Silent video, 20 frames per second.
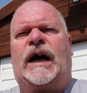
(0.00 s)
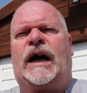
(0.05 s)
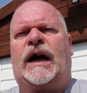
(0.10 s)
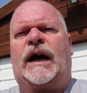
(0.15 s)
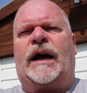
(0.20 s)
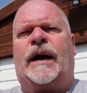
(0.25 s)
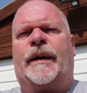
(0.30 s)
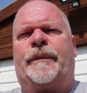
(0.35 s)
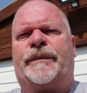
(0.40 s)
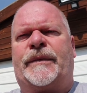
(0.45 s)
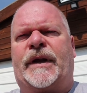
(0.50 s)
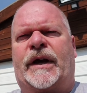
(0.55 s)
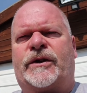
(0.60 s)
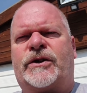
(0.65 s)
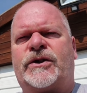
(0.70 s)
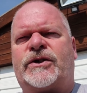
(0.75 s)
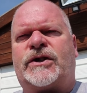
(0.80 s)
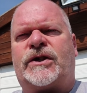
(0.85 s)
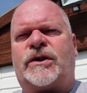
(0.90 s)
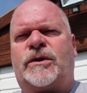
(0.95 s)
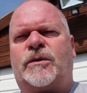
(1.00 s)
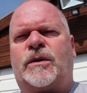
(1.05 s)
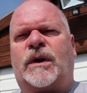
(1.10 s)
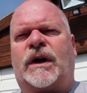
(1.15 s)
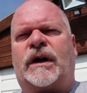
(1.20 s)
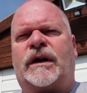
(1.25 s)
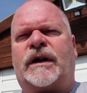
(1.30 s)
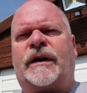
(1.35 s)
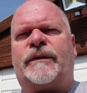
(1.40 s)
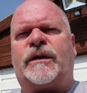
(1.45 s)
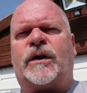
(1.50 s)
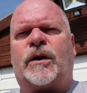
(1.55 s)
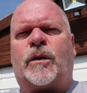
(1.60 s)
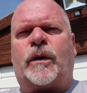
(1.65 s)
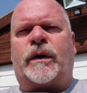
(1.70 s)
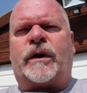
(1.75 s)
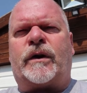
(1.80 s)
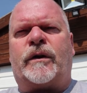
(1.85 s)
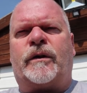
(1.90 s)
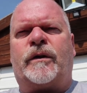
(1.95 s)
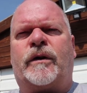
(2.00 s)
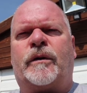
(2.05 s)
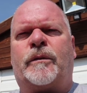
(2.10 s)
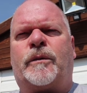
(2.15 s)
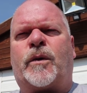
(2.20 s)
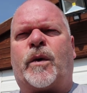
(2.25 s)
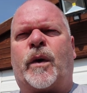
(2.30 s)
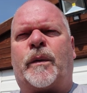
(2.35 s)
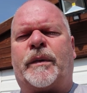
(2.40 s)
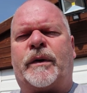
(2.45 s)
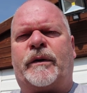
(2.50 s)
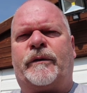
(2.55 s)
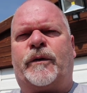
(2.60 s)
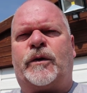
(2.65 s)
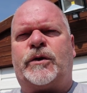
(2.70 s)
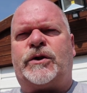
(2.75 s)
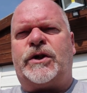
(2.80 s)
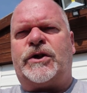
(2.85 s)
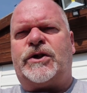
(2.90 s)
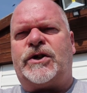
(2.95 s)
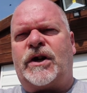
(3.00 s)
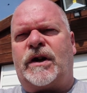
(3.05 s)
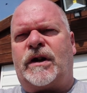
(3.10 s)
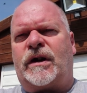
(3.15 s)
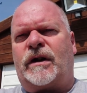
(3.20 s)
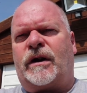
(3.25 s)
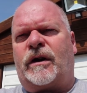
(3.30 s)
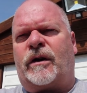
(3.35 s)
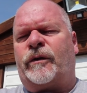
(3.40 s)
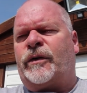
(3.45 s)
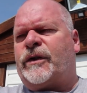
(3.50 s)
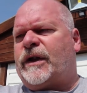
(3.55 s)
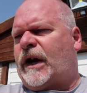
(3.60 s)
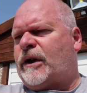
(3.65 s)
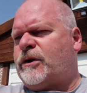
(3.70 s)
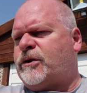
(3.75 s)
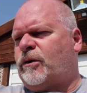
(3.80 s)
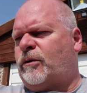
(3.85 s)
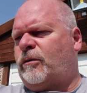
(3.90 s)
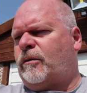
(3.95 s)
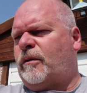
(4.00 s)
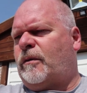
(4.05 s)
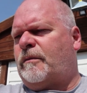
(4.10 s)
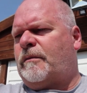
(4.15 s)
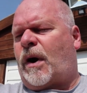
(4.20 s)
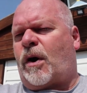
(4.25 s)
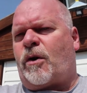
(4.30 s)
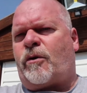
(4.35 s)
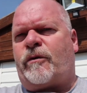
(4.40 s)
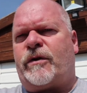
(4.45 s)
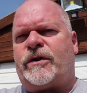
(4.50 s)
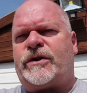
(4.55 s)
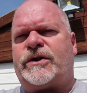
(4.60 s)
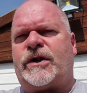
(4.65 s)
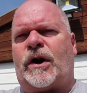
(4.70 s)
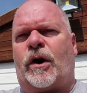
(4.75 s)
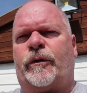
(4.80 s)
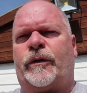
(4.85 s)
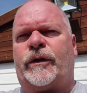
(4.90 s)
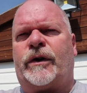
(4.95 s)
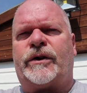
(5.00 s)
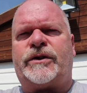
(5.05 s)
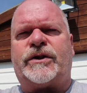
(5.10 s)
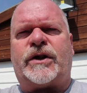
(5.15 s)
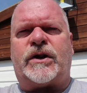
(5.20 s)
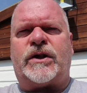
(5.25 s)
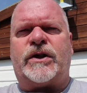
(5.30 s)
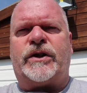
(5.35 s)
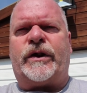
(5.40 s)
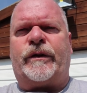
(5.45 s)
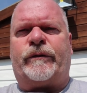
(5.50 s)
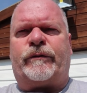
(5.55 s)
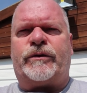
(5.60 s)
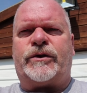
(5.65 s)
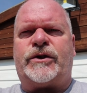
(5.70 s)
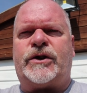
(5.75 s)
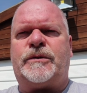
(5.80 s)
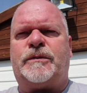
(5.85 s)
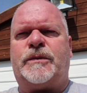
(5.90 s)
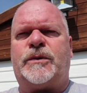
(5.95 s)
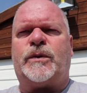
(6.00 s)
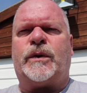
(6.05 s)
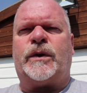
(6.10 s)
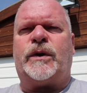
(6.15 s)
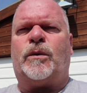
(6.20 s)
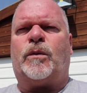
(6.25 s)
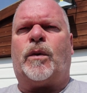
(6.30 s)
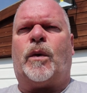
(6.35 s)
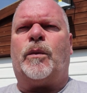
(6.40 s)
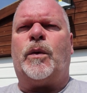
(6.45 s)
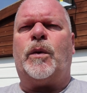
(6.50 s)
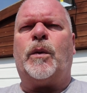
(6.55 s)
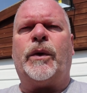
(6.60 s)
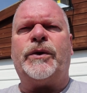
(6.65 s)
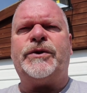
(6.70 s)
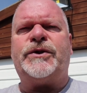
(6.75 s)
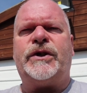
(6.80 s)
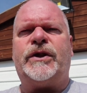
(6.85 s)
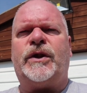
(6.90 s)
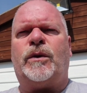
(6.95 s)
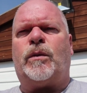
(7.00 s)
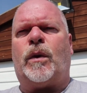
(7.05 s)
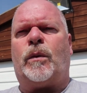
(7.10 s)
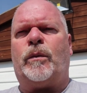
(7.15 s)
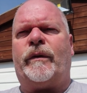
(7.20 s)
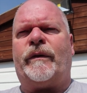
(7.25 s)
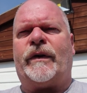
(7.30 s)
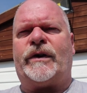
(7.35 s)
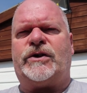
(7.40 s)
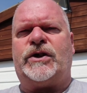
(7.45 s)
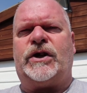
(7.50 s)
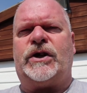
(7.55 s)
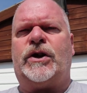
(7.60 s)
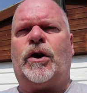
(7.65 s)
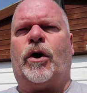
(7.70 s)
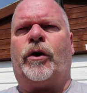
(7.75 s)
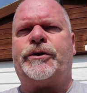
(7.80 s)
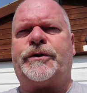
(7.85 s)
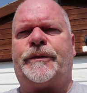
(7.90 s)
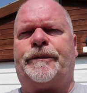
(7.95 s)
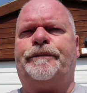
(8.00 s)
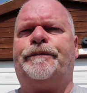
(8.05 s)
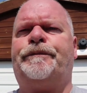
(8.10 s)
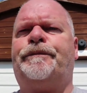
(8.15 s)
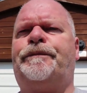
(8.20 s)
Um, now just to uh, give you a quick, uh, quick bit of footage on the actual mower itself, and I'll tell you the differences between the one we wanted and the one we've actually got.